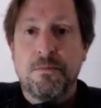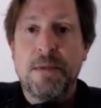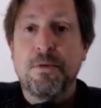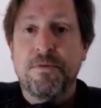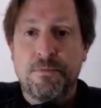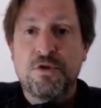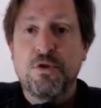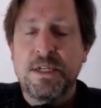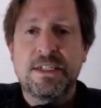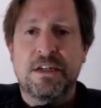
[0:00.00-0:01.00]
people from
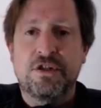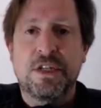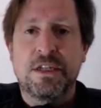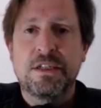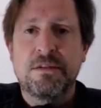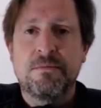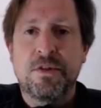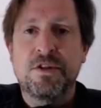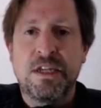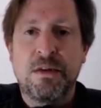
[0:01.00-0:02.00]
doing such things
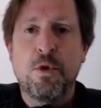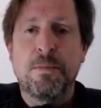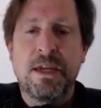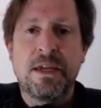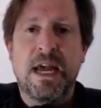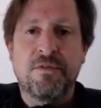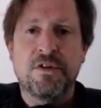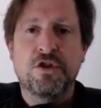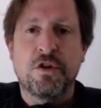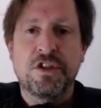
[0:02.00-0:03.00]
because there will be
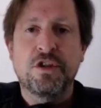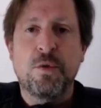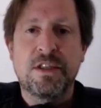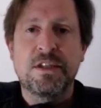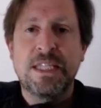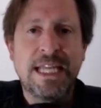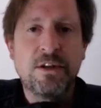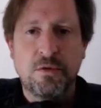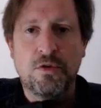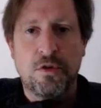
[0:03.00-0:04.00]
adverse consequences,
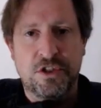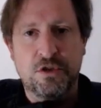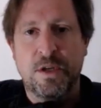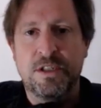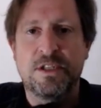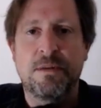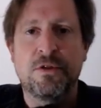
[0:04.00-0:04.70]
legal consequences.